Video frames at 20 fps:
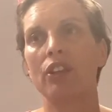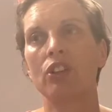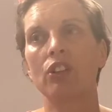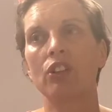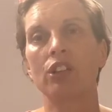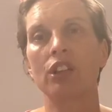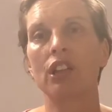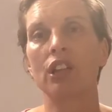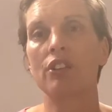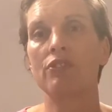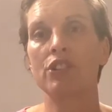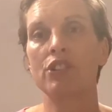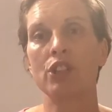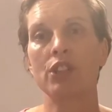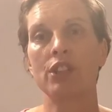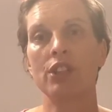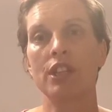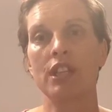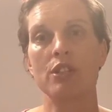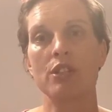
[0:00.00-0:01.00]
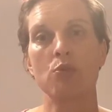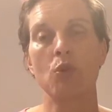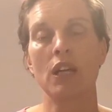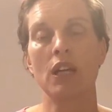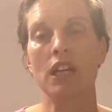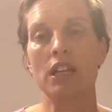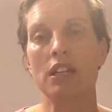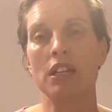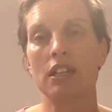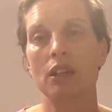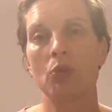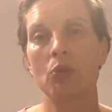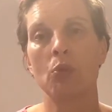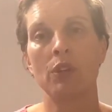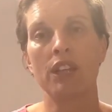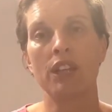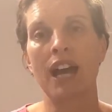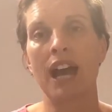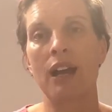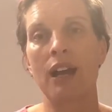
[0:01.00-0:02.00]
Couldn't have done this week
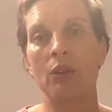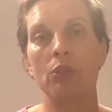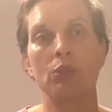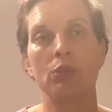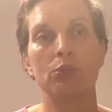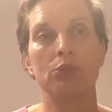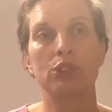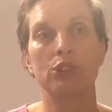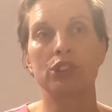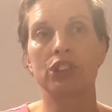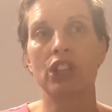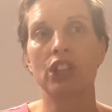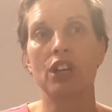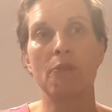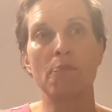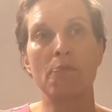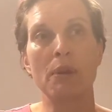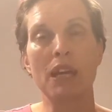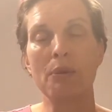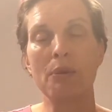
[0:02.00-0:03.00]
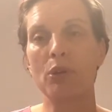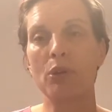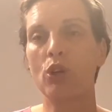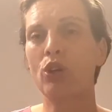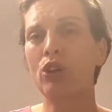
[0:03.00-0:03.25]
without certain people,